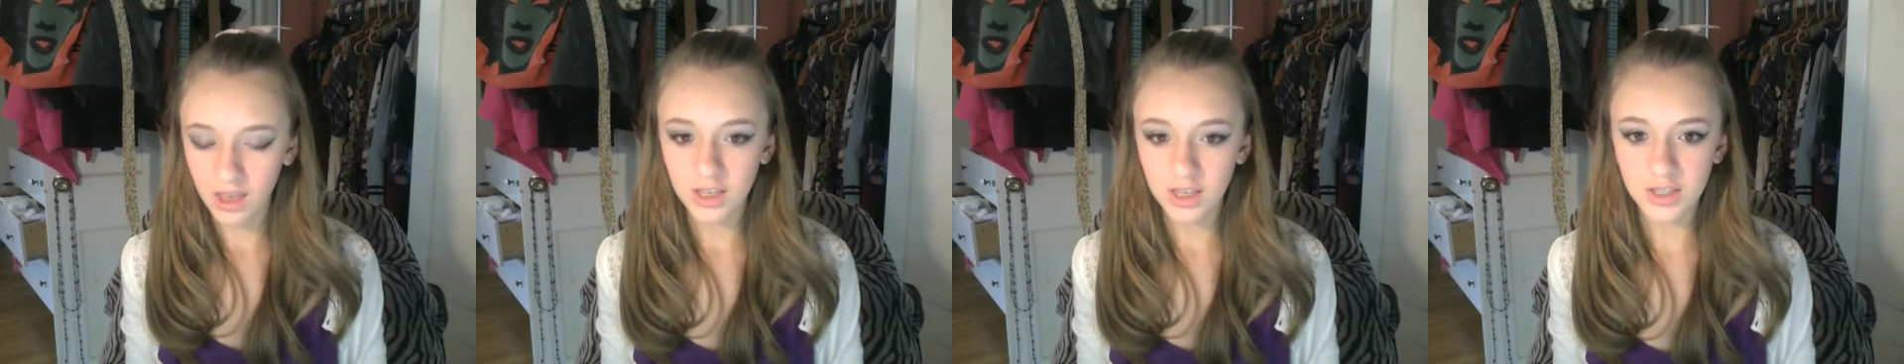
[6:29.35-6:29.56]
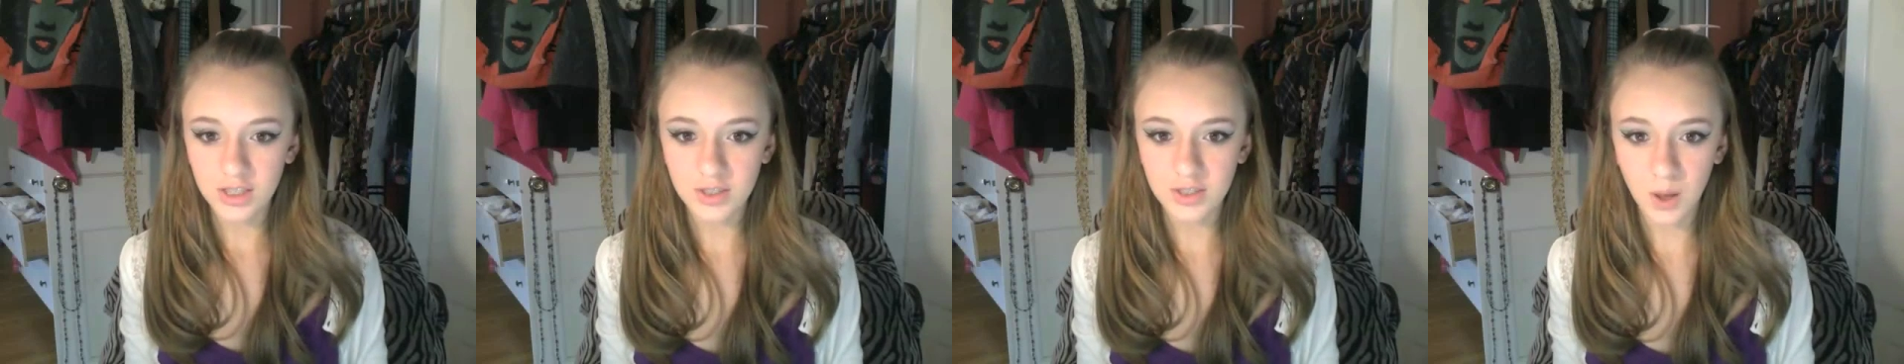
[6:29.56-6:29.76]

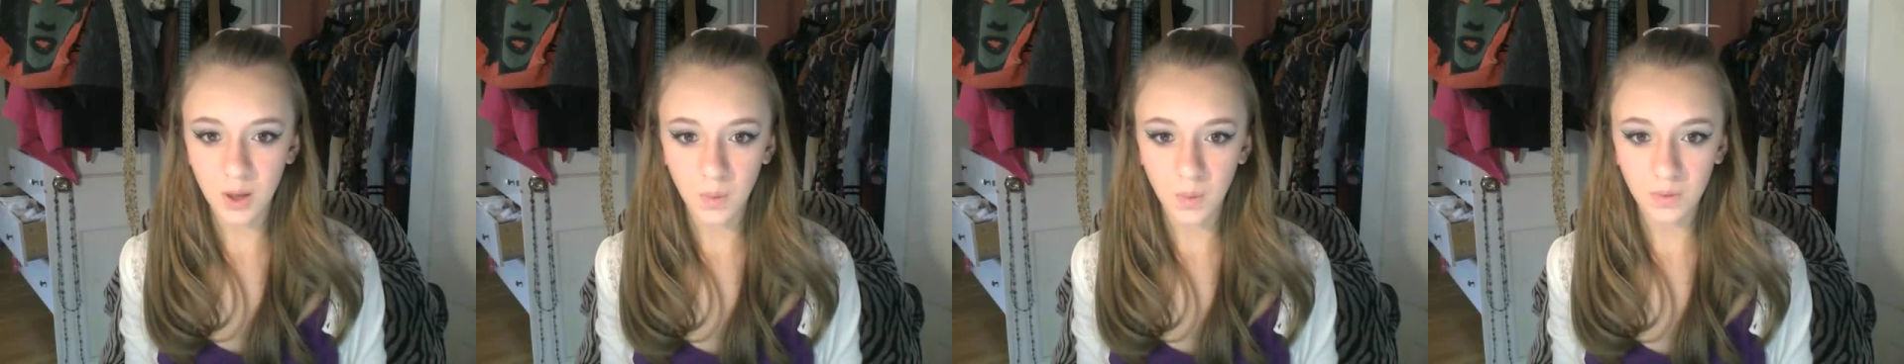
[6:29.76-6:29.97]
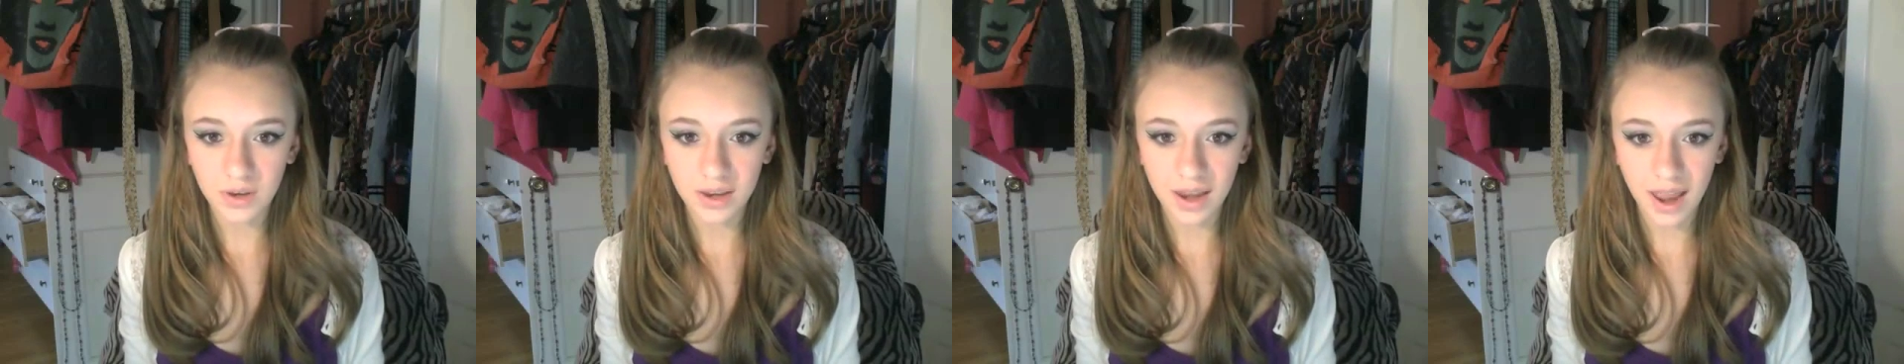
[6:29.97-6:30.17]
So
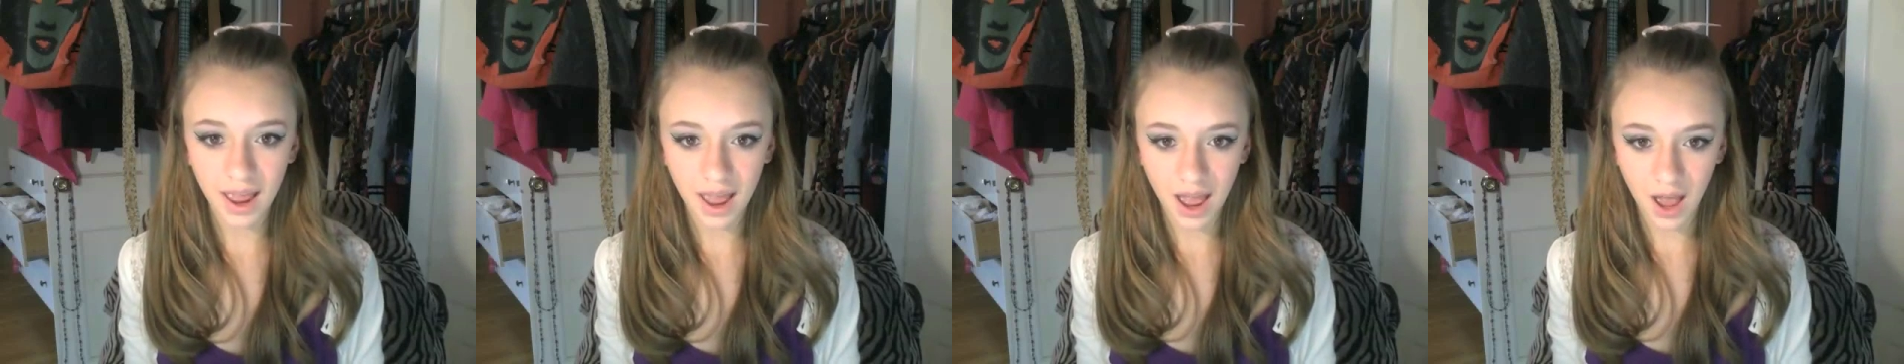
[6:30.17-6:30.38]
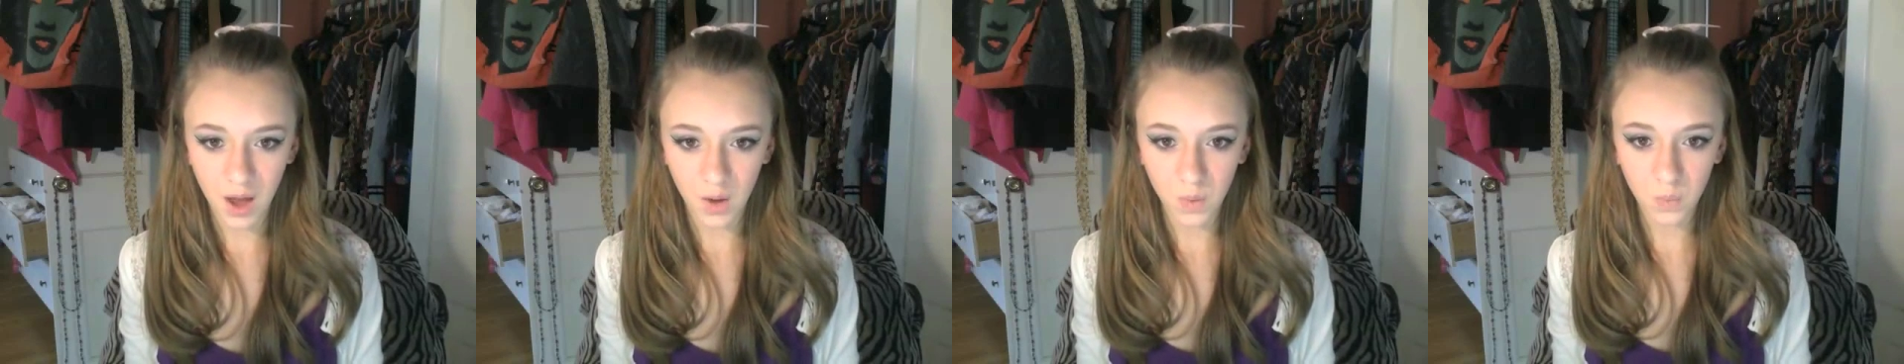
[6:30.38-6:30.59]

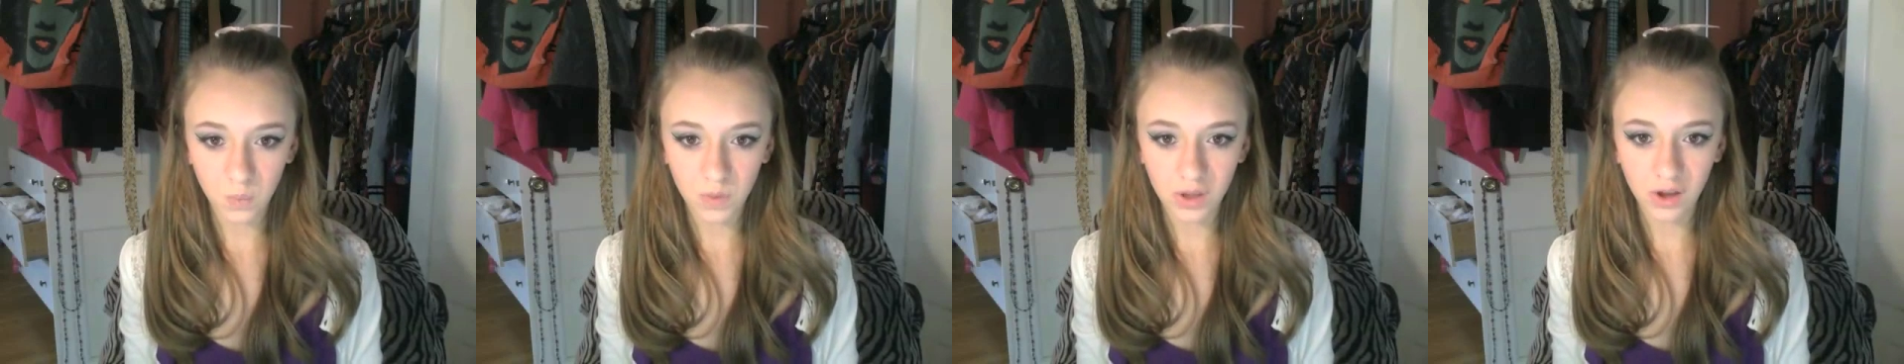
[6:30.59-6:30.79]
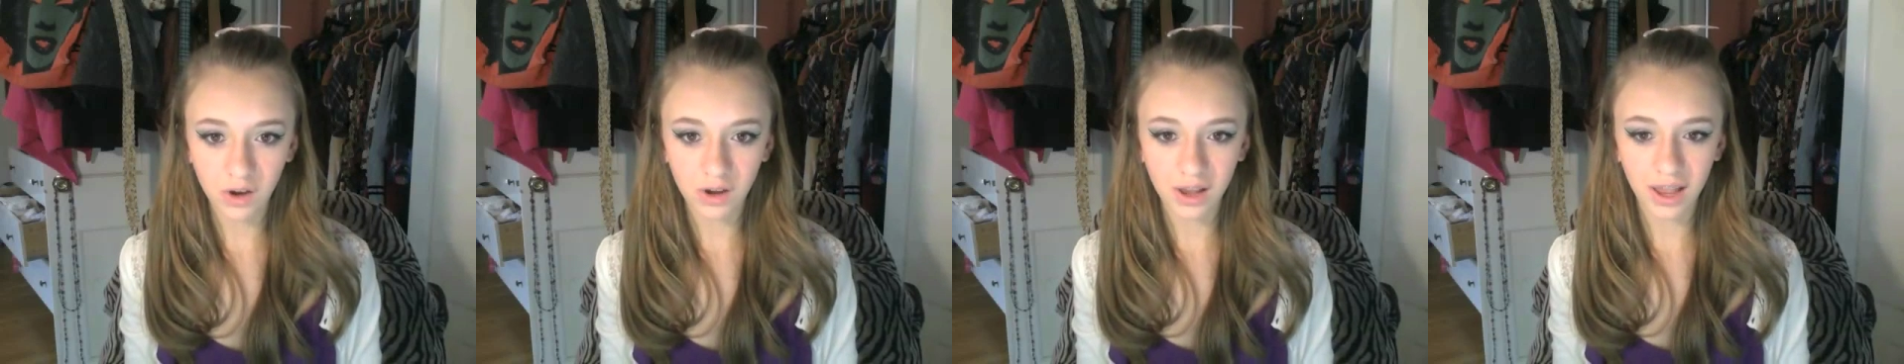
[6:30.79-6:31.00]
now
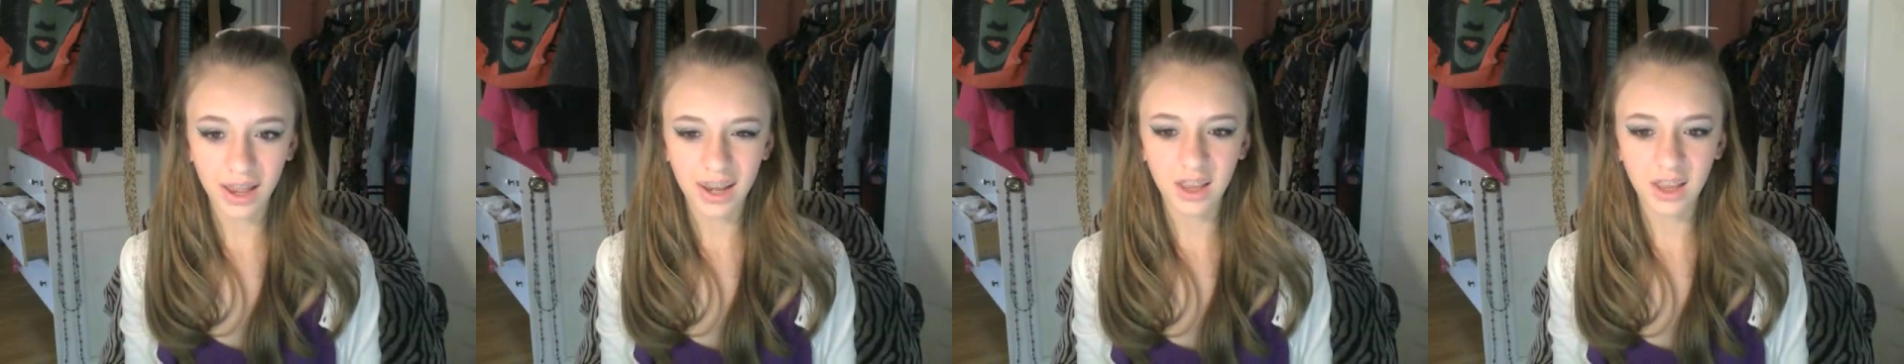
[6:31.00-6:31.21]
we are kind